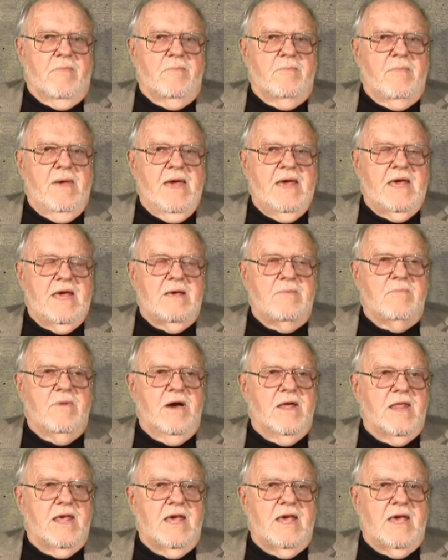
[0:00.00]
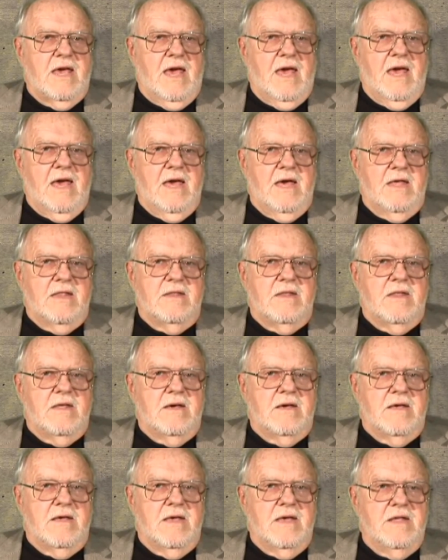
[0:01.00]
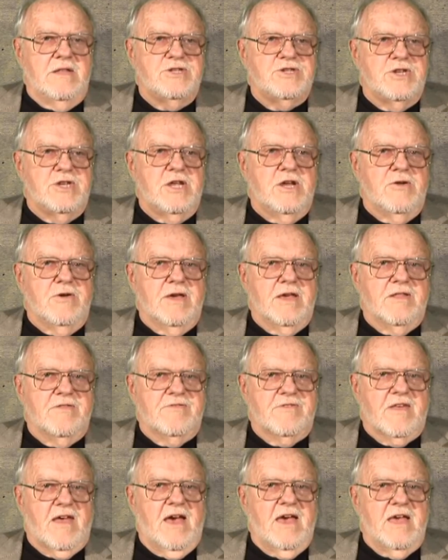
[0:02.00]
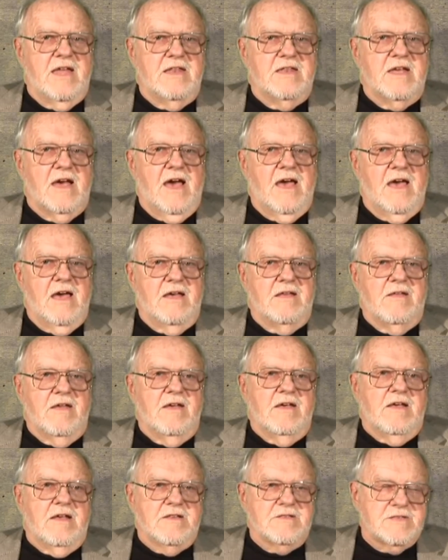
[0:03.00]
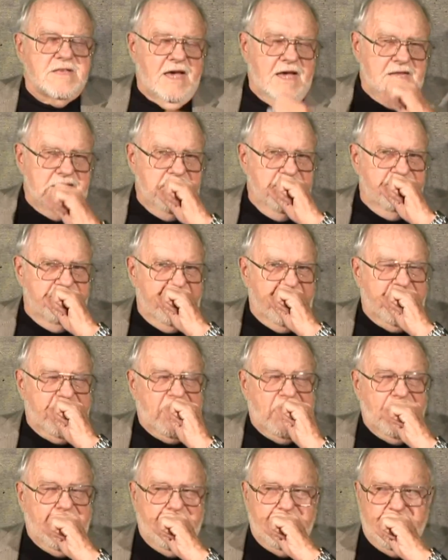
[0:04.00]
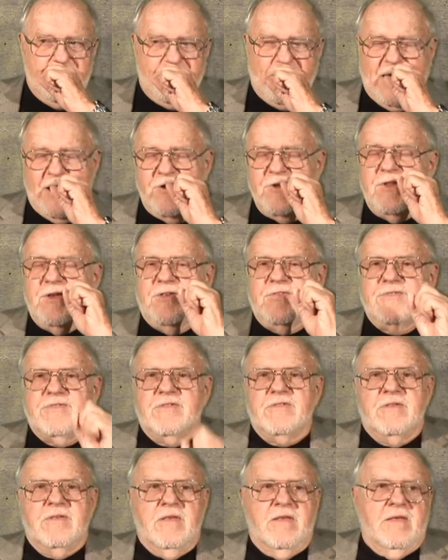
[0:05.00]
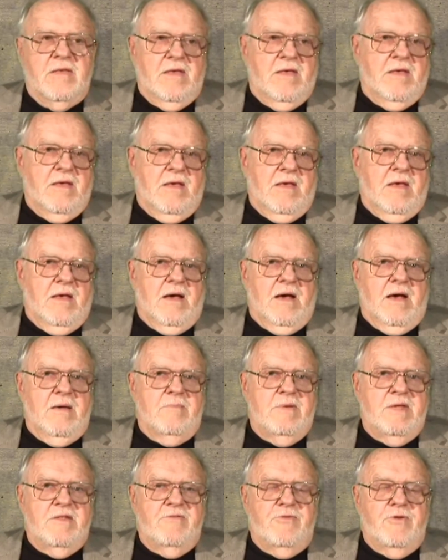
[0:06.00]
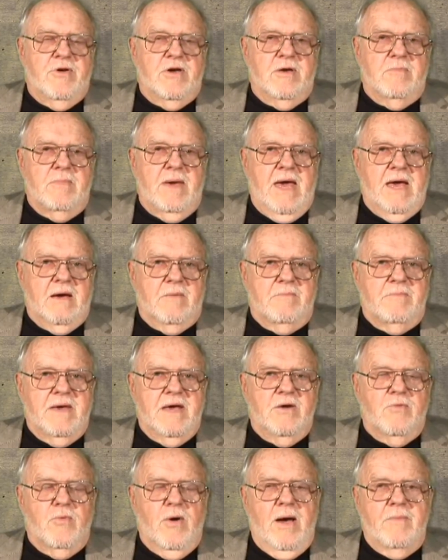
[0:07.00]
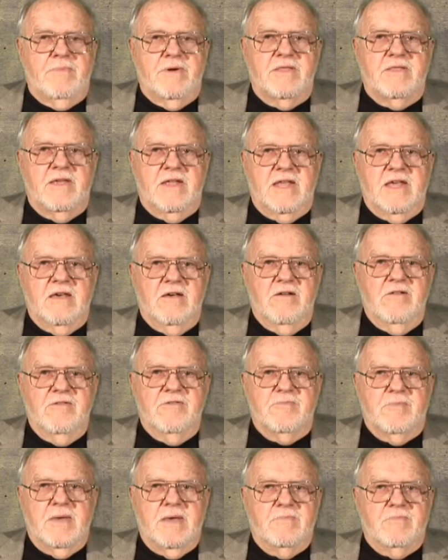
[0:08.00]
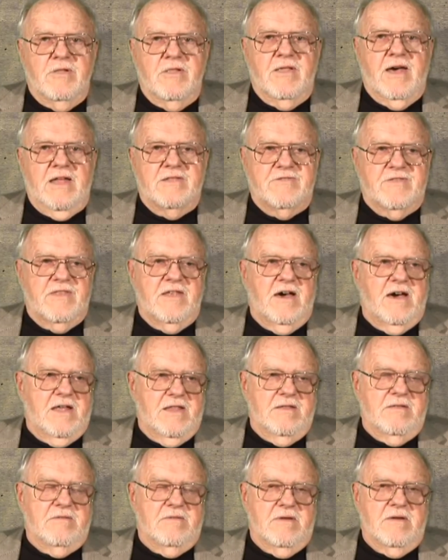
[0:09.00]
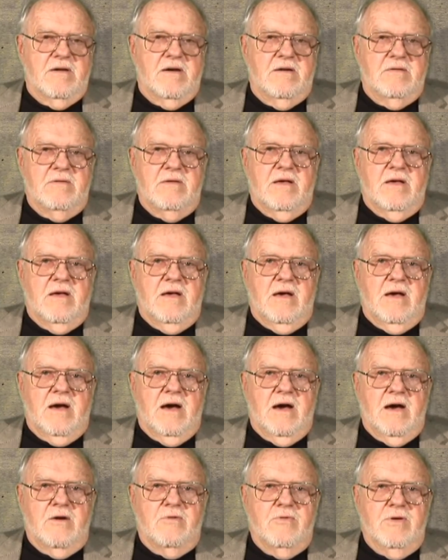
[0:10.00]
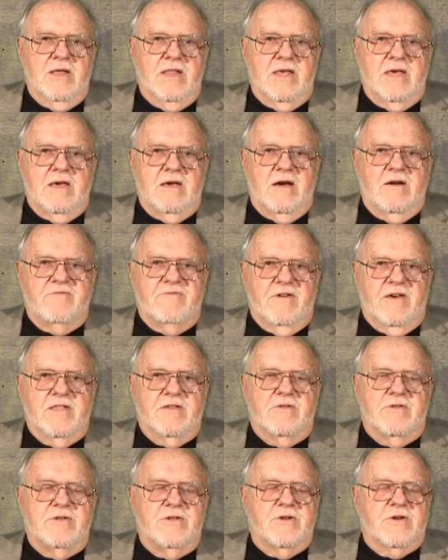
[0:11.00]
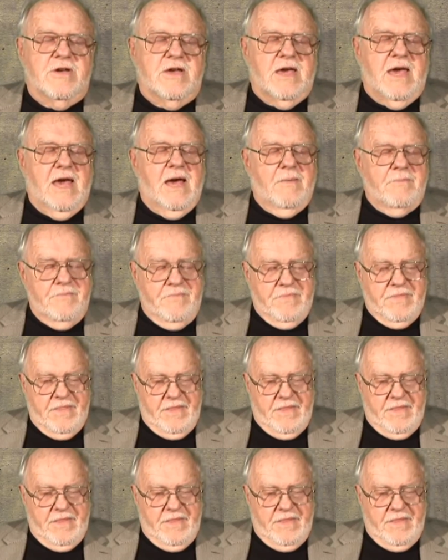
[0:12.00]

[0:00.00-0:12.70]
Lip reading: making money and engineering and scientific prowess. I mean, if you can make a big weapon that kills people, that's not really a feather in your cap.